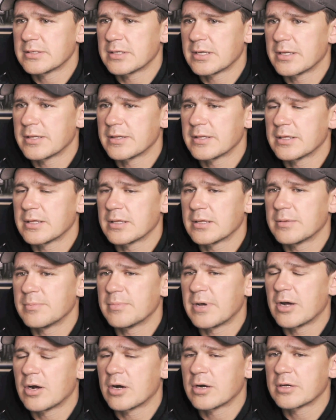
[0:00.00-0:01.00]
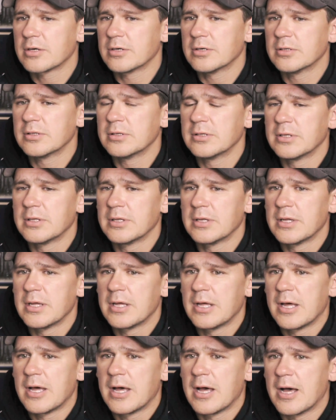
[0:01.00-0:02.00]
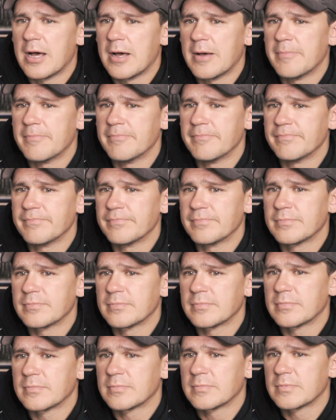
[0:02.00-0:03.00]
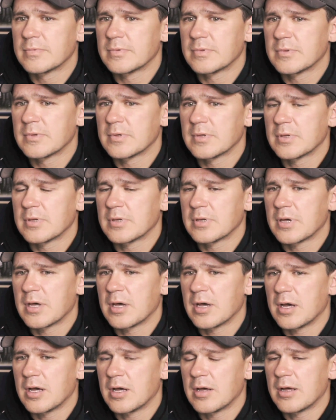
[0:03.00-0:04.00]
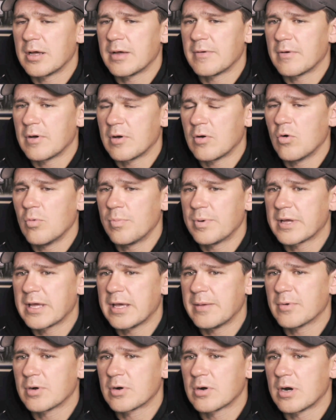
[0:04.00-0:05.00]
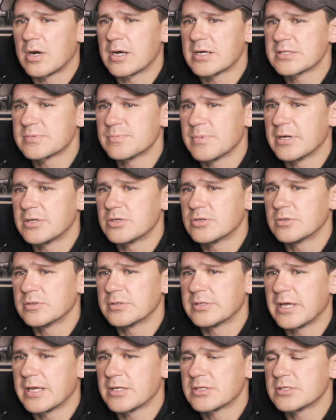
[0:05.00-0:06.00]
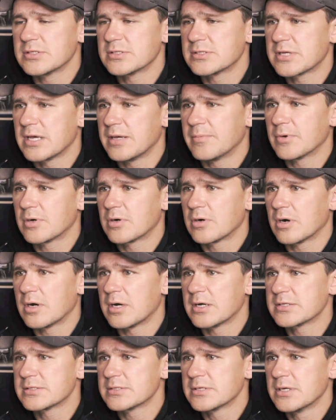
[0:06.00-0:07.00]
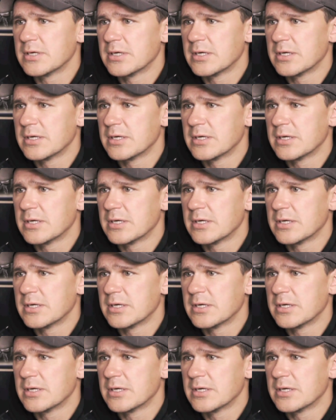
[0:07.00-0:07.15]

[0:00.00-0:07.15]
I think in my article, I hope it came across, my true intentions came across,